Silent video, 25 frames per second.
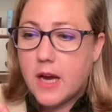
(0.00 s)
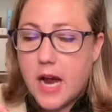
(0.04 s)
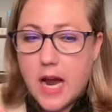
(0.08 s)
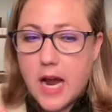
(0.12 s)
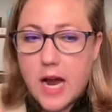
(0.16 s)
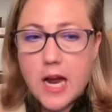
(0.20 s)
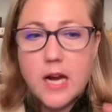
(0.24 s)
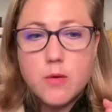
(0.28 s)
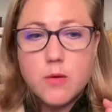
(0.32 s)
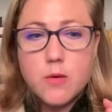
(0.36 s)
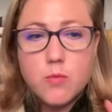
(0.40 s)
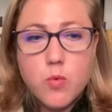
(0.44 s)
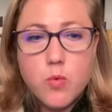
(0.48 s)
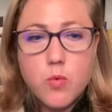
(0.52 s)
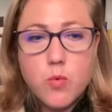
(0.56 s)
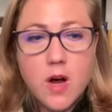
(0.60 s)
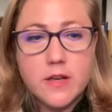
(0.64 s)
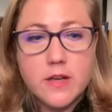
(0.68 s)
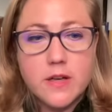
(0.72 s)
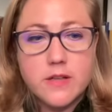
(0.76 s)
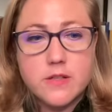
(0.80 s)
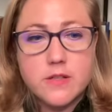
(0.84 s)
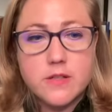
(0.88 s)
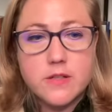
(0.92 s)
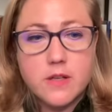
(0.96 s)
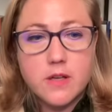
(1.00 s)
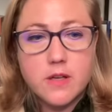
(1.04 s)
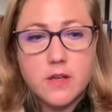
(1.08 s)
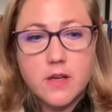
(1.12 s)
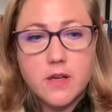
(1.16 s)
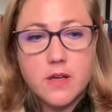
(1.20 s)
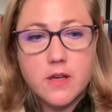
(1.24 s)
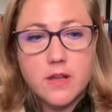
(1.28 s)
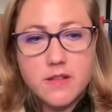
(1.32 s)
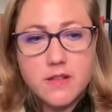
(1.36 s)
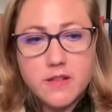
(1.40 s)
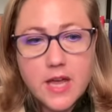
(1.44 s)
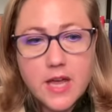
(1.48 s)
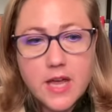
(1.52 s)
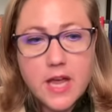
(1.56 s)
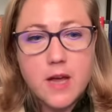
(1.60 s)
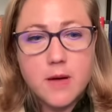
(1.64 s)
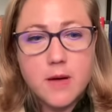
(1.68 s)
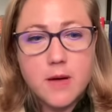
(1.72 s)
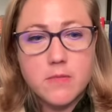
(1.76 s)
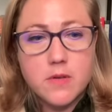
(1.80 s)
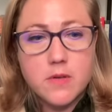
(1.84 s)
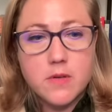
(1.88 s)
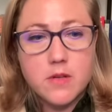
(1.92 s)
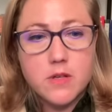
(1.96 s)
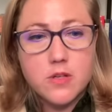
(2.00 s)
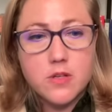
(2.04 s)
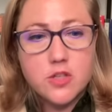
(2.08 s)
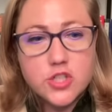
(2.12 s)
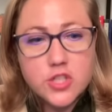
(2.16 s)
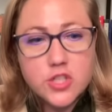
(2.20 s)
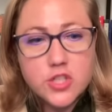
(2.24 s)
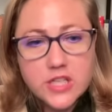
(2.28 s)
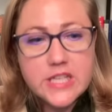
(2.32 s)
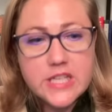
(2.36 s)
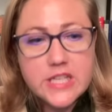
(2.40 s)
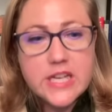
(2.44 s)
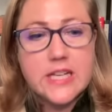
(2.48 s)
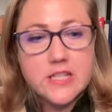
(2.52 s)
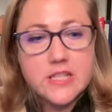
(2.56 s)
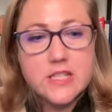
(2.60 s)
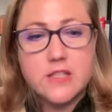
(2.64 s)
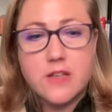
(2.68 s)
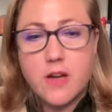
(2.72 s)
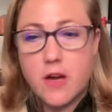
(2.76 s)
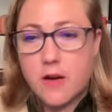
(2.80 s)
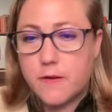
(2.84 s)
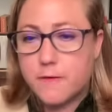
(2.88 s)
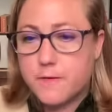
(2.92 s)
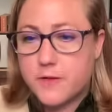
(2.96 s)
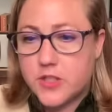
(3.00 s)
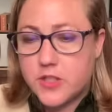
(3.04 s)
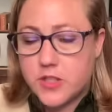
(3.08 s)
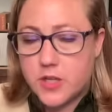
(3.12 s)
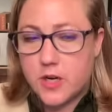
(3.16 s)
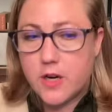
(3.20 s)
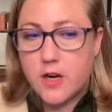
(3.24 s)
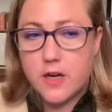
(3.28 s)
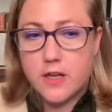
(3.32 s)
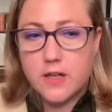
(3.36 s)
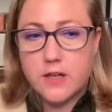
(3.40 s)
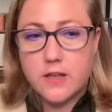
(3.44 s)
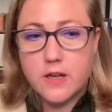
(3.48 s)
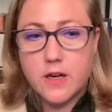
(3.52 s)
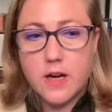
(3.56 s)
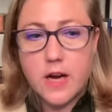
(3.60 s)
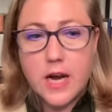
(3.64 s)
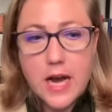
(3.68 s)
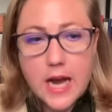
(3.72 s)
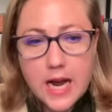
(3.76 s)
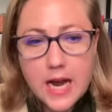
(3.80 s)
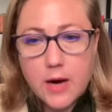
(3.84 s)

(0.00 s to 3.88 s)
I want them to get stuff done.